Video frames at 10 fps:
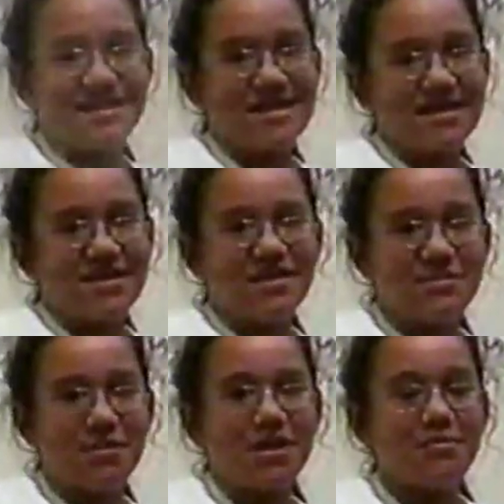It's,
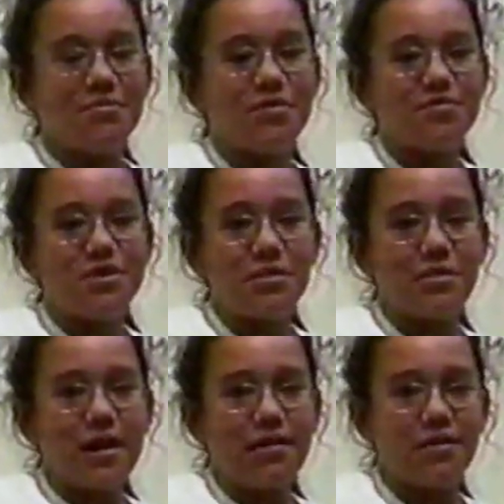it makes me feel
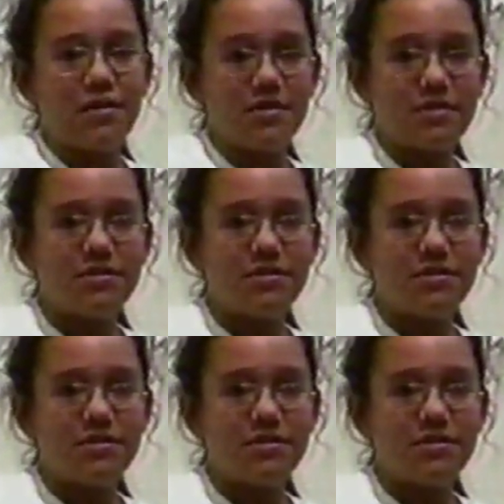really proud.